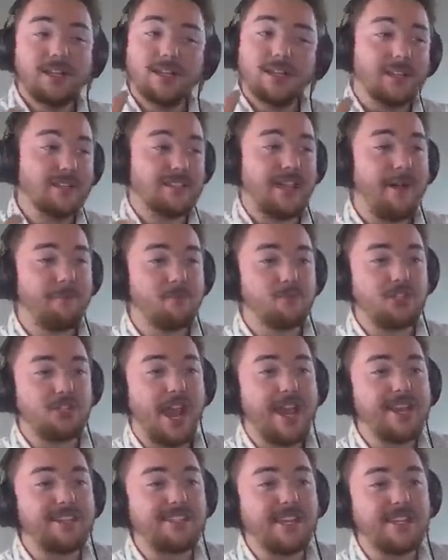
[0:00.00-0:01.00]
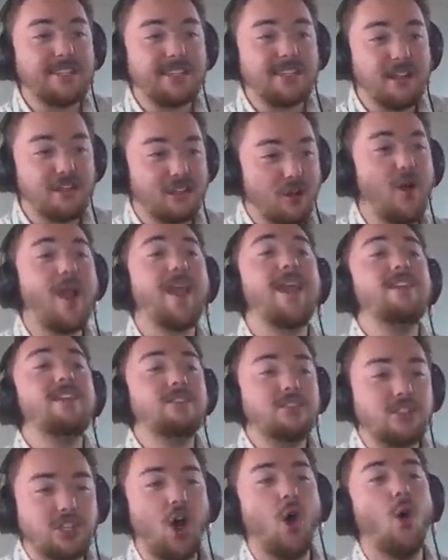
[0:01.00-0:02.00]
let's have him chase us in three,
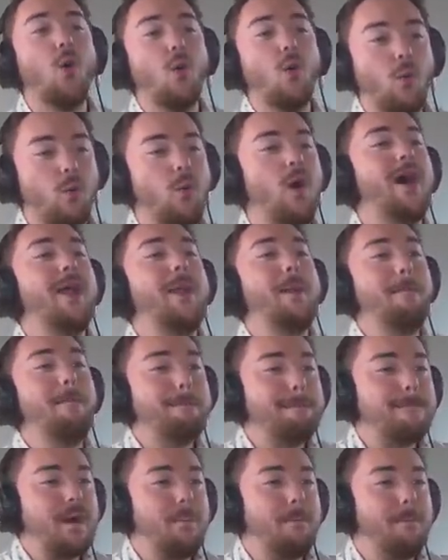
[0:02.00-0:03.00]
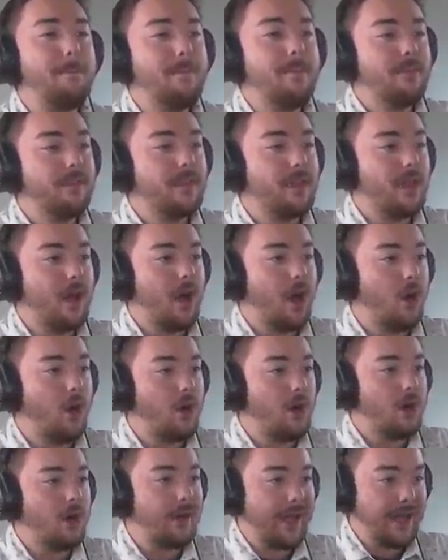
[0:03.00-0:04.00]
two, one. Boop.
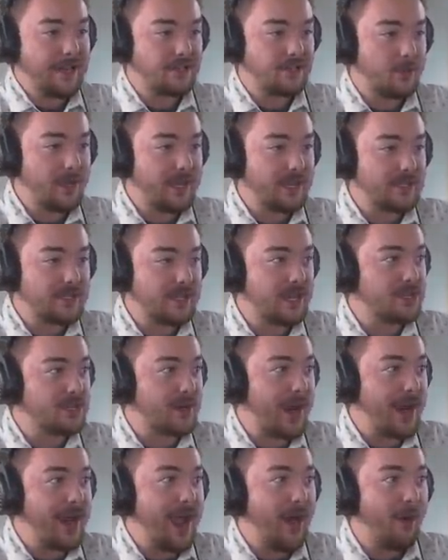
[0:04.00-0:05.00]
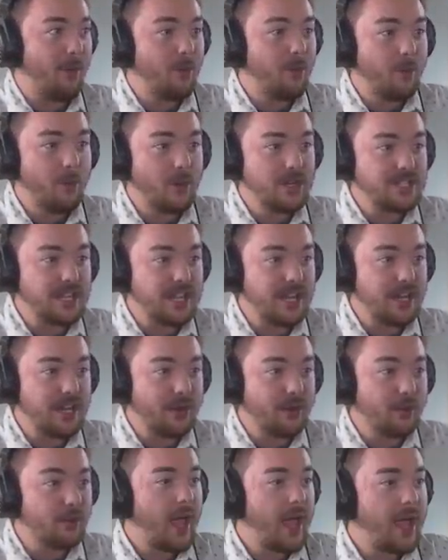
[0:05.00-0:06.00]
Oh, okay, so he can see us right now. What is he gonna
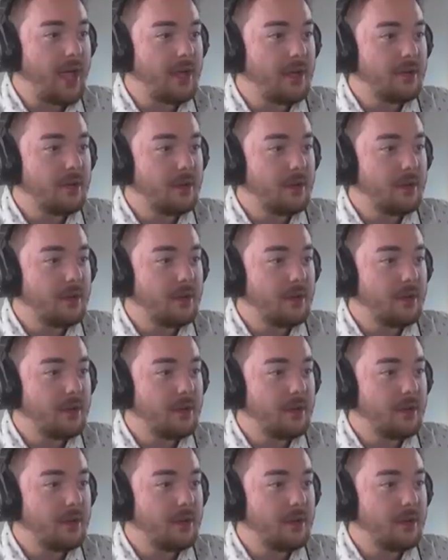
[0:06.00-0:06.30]
do? Hey,